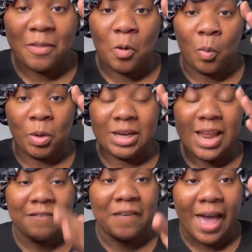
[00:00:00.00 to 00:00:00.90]
we
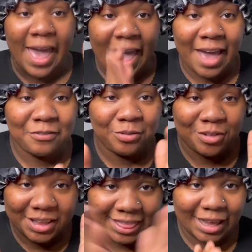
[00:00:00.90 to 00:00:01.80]
left
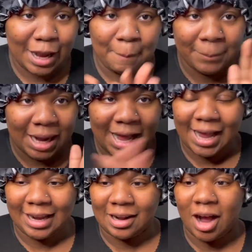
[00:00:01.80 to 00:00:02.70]
everything
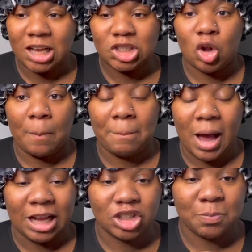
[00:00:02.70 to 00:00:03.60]
behind.
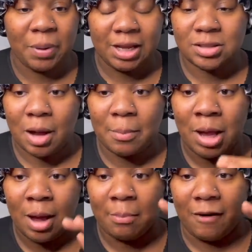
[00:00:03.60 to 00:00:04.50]
I just picked up
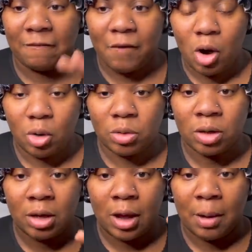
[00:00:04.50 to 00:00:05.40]
my phone,
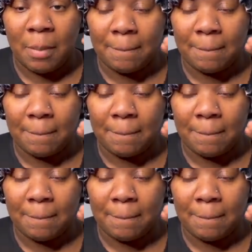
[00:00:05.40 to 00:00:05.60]
my